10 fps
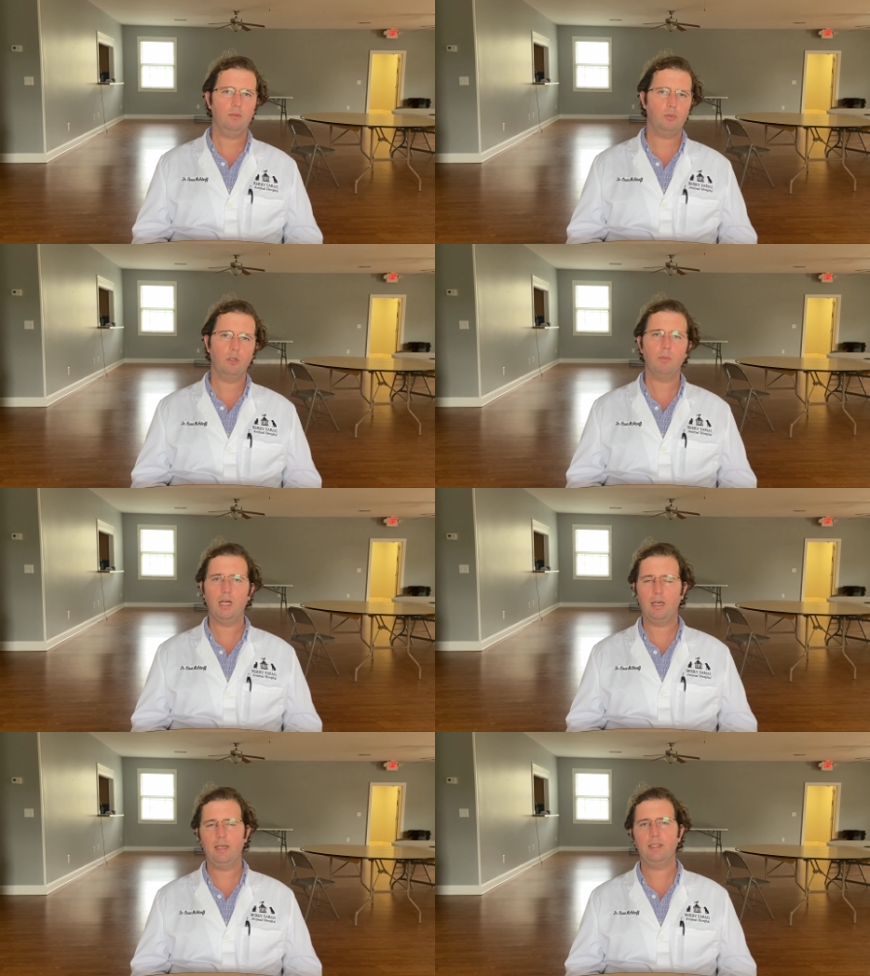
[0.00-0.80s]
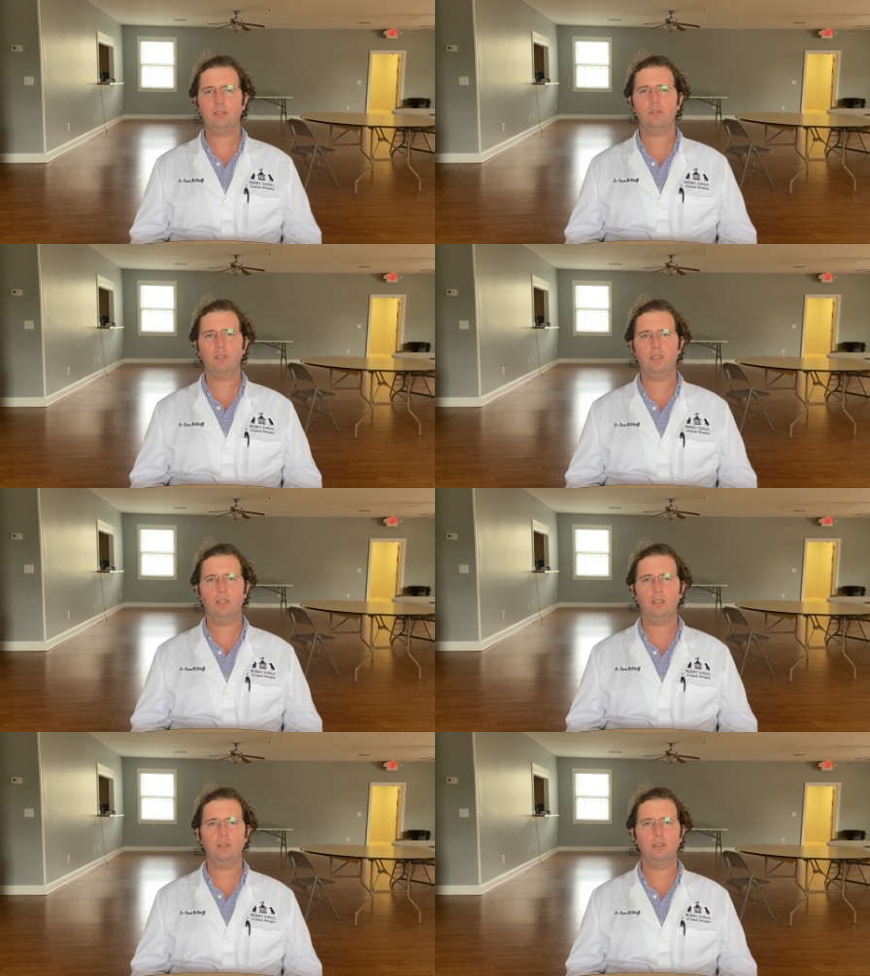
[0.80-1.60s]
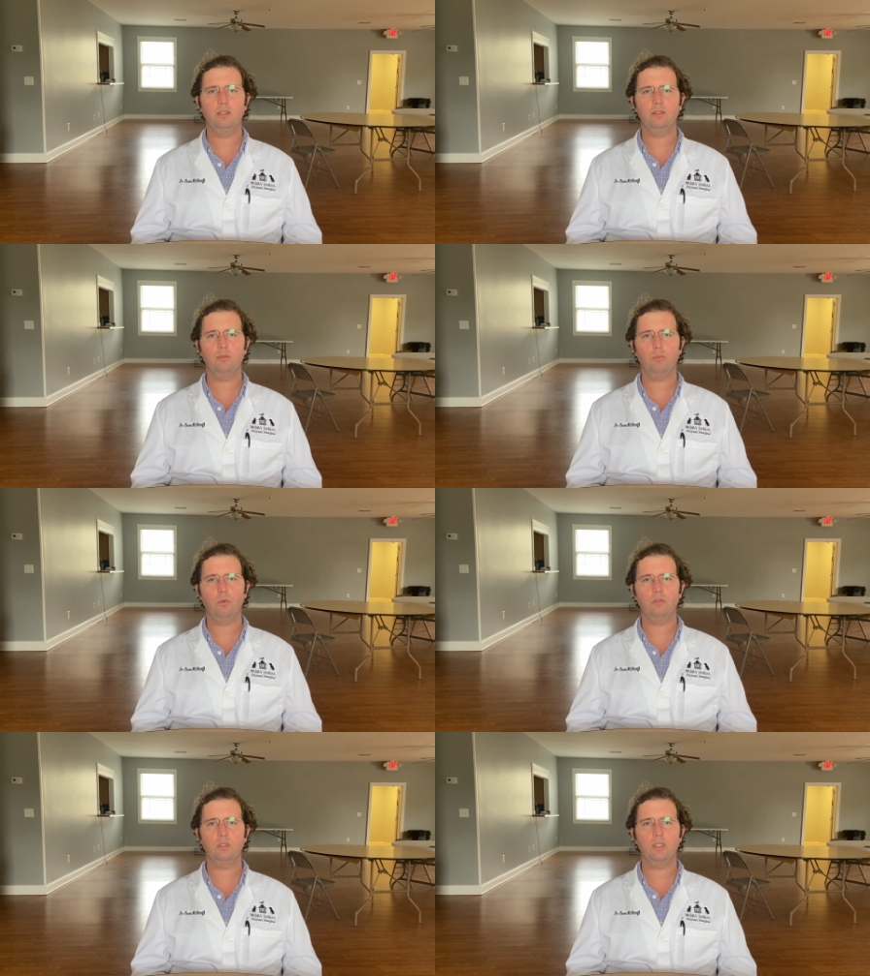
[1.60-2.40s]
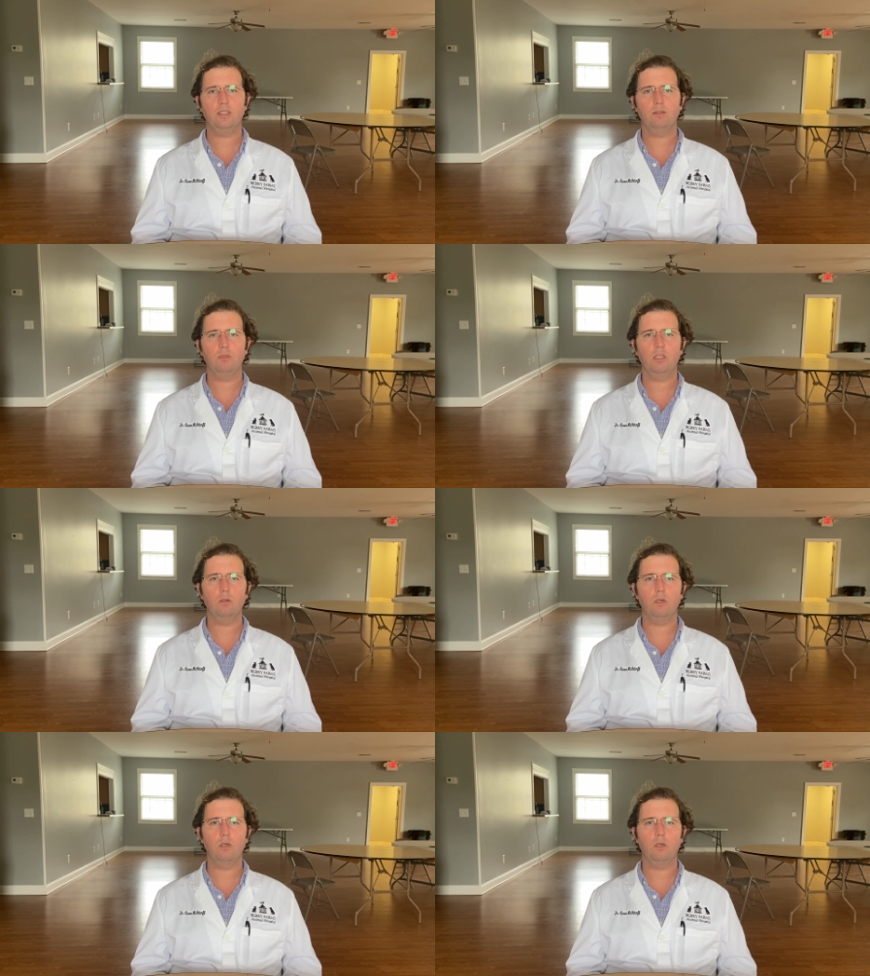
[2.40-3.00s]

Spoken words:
probiotics. It's important to let them know